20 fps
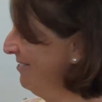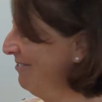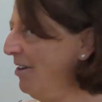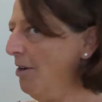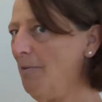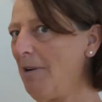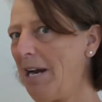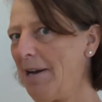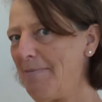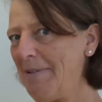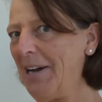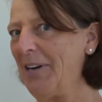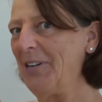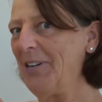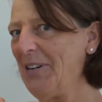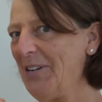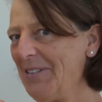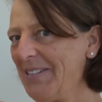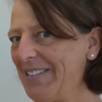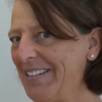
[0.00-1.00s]
We read about
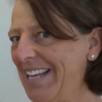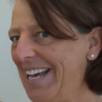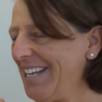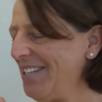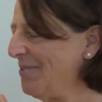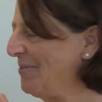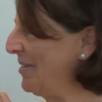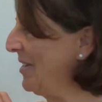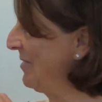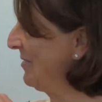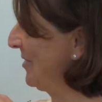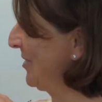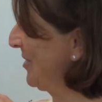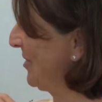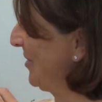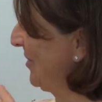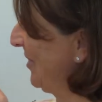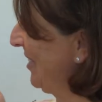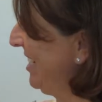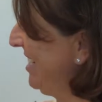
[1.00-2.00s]
goats last week for
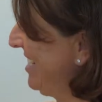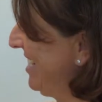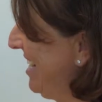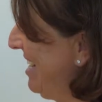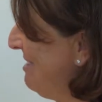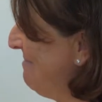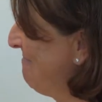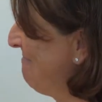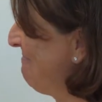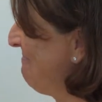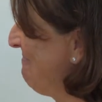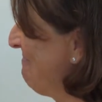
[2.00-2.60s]
story time.